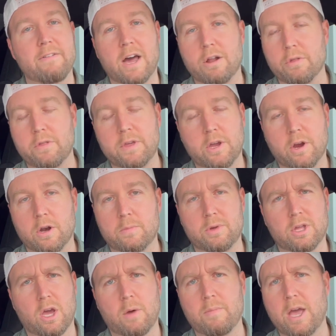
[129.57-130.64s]
I don't think you're going to be
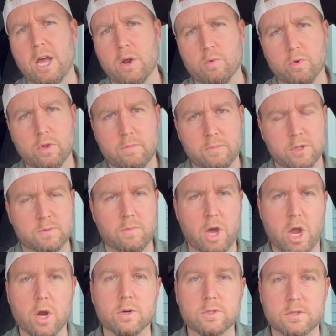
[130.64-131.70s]
like, man, I really miss my
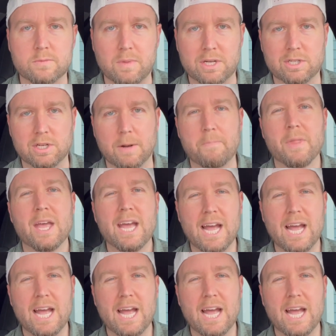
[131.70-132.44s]
air suspension.